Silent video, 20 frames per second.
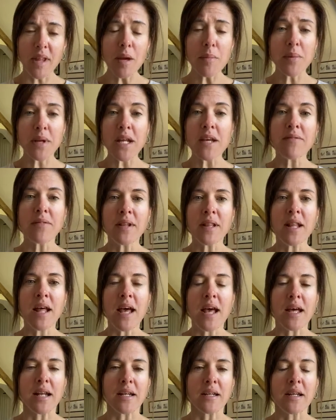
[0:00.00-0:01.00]
But even
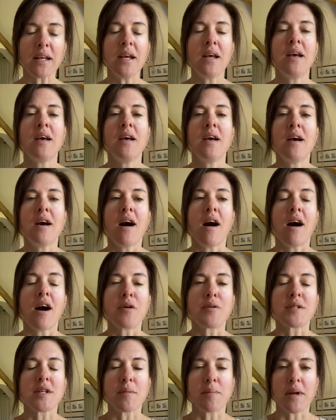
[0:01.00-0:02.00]
then, I
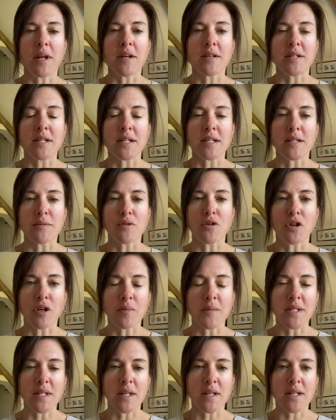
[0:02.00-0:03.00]
was uploading some
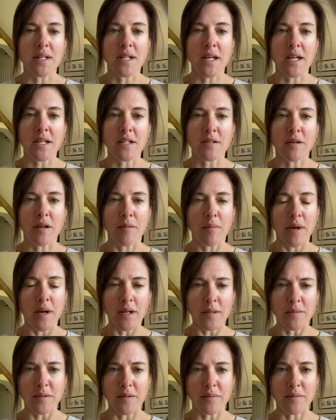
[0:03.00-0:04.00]
documents the other day to it. My
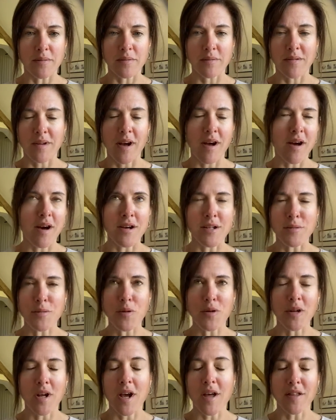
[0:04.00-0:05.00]
husband asked me
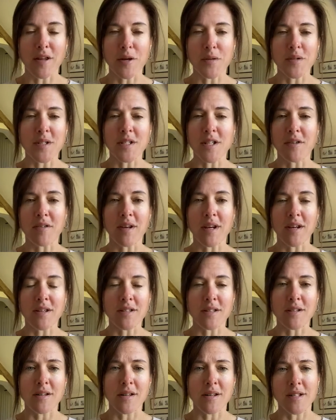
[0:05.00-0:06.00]
what on earth I was doing because
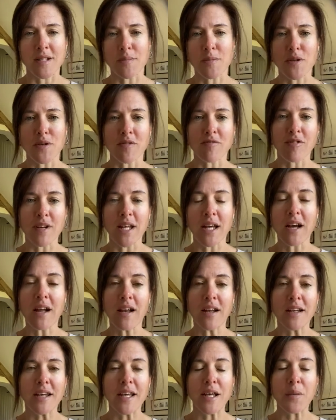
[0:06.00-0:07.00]
I was doing it some sort of really
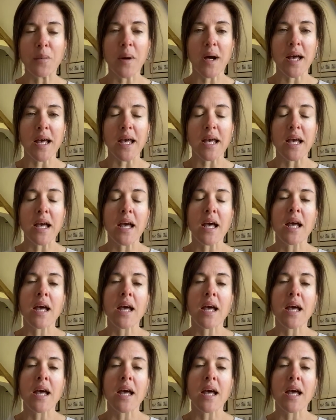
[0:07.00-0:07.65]
clunky way.